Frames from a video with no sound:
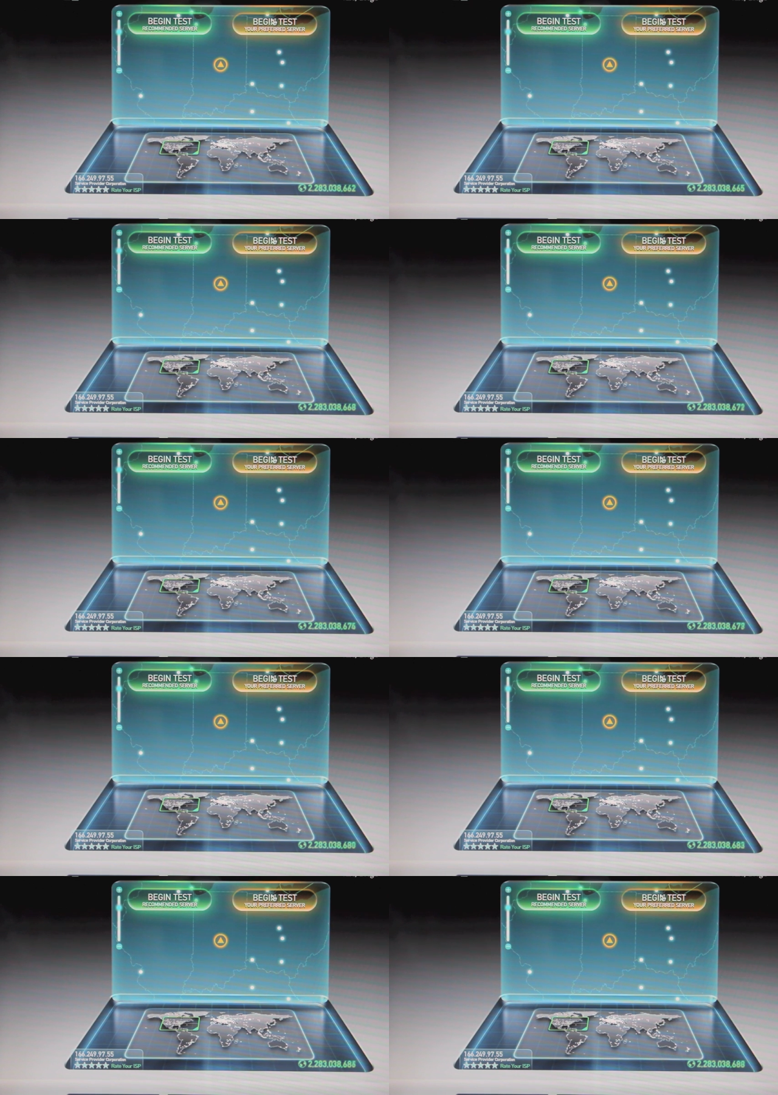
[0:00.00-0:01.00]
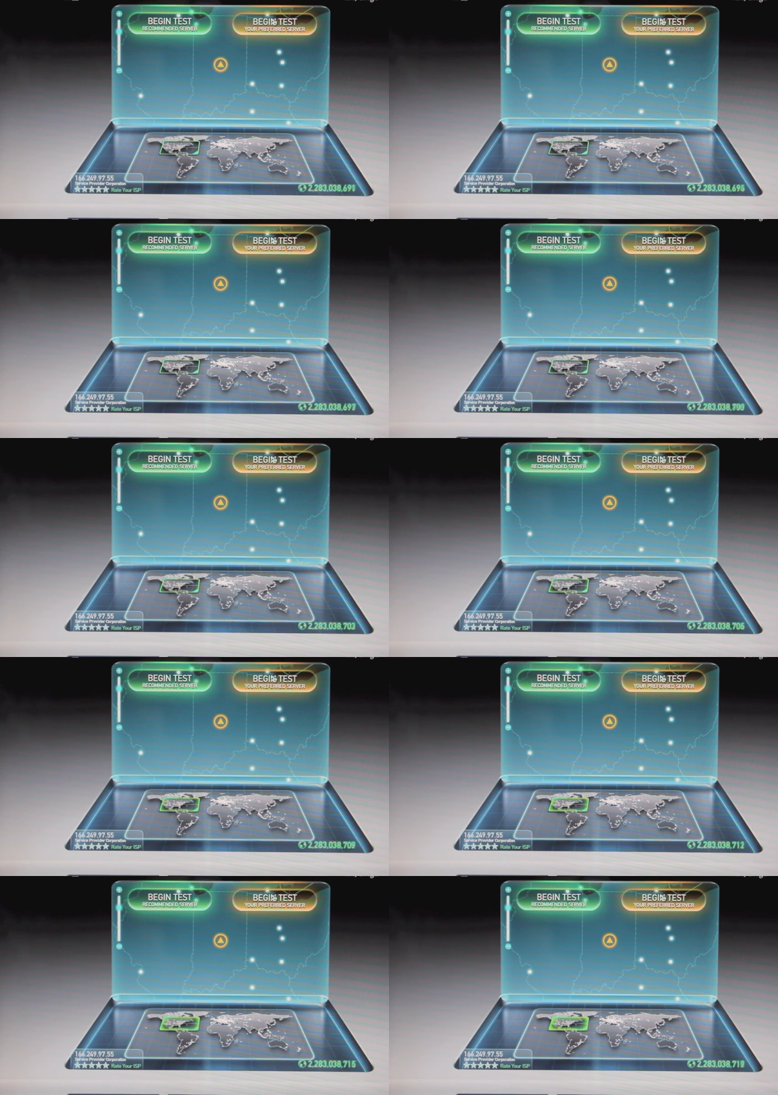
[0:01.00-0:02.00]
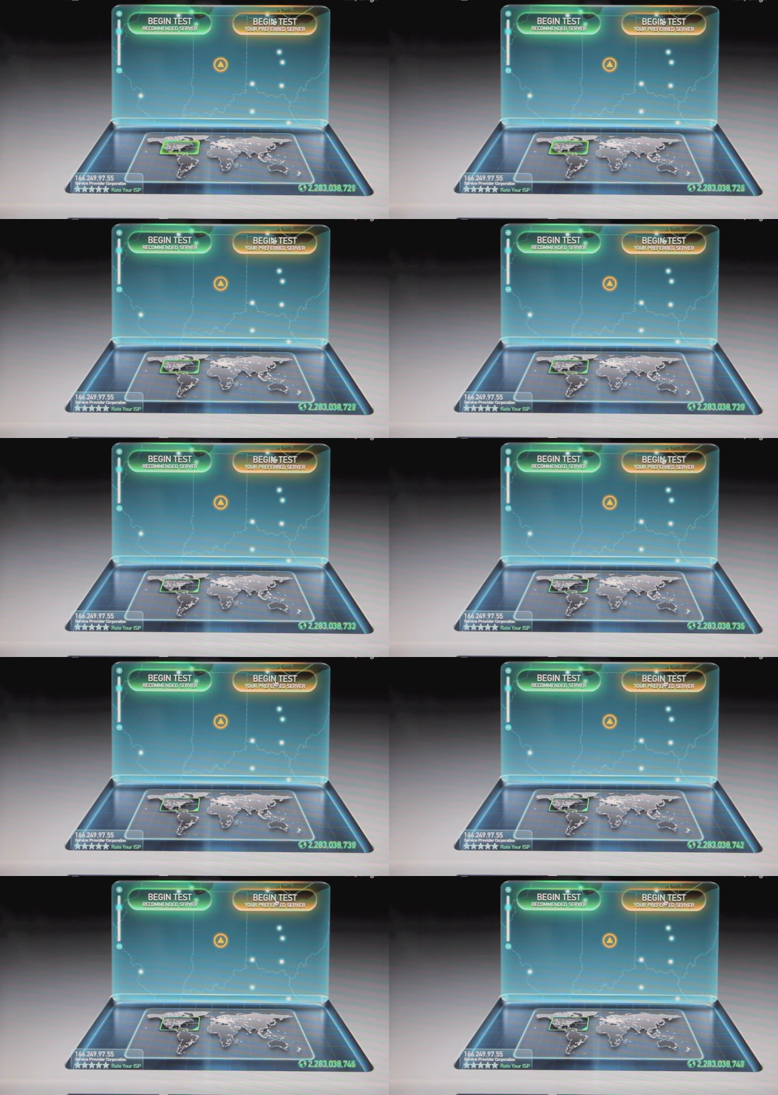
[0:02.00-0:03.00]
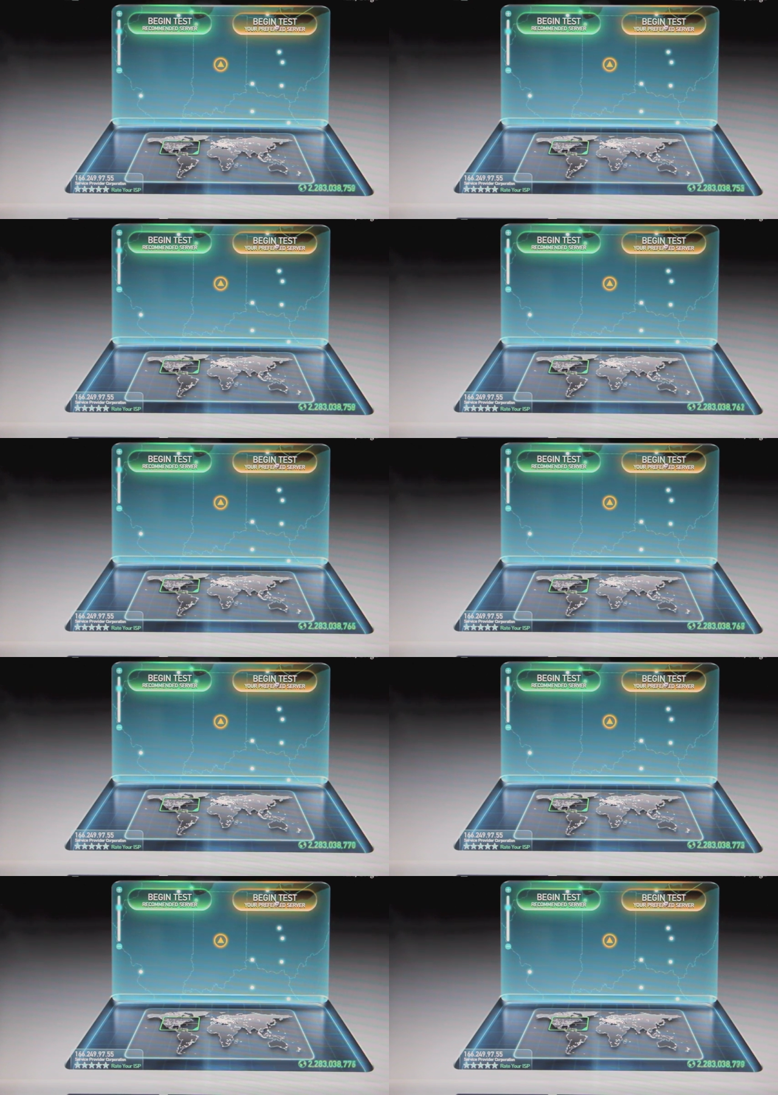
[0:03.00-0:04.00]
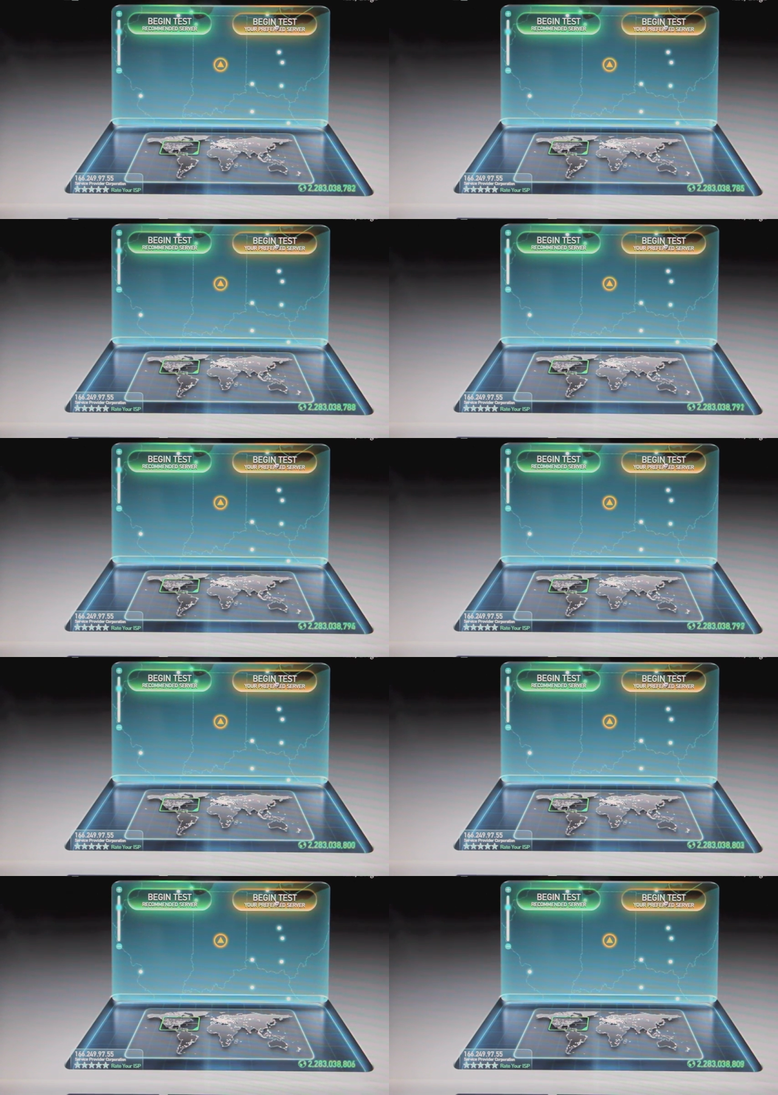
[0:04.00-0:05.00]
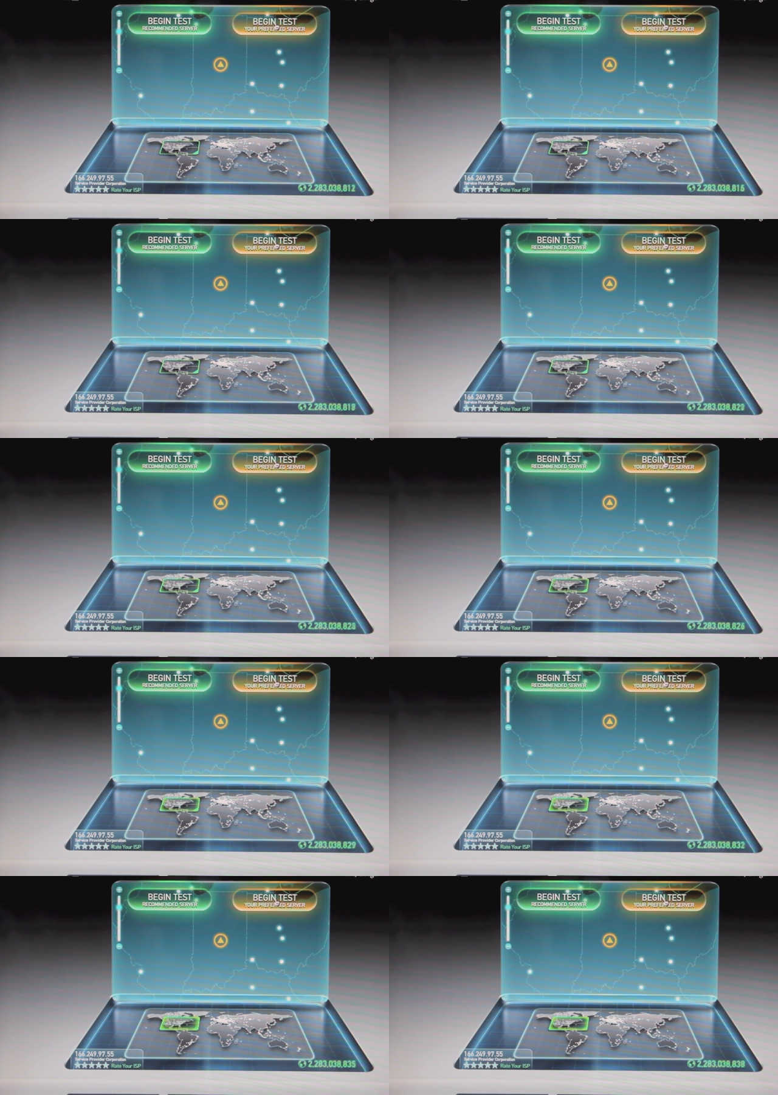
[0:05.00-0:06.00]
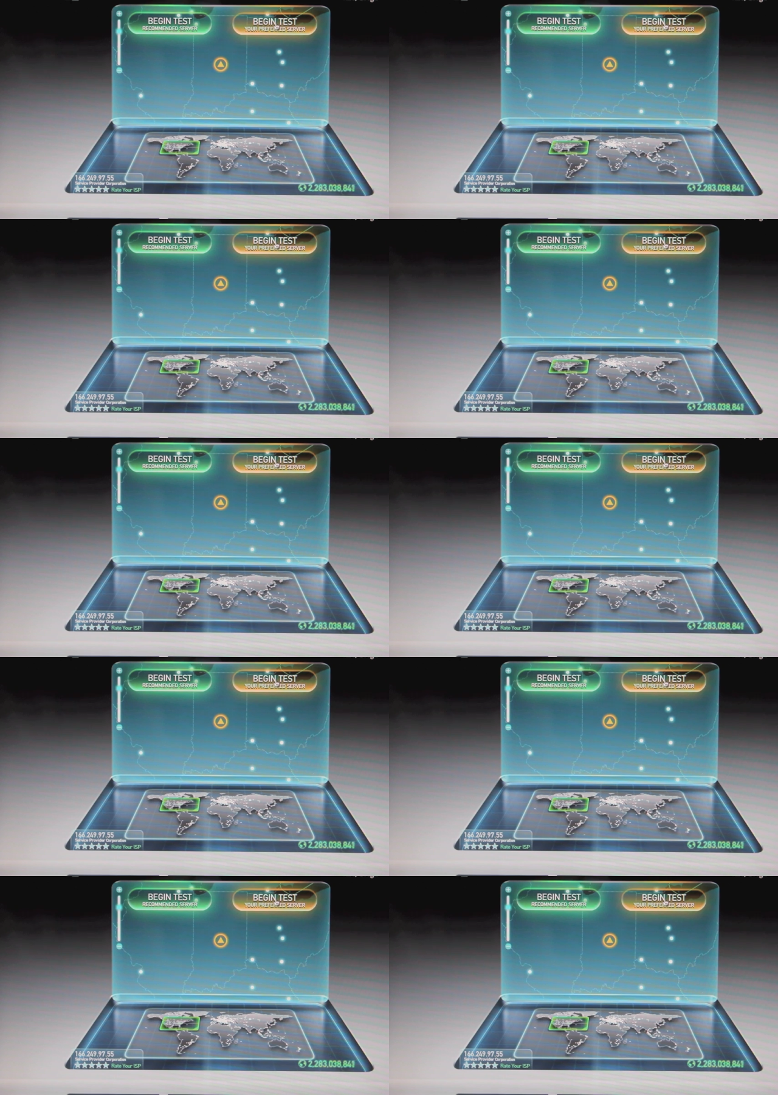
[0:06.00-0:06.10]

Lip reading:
[unreadable: no face in view]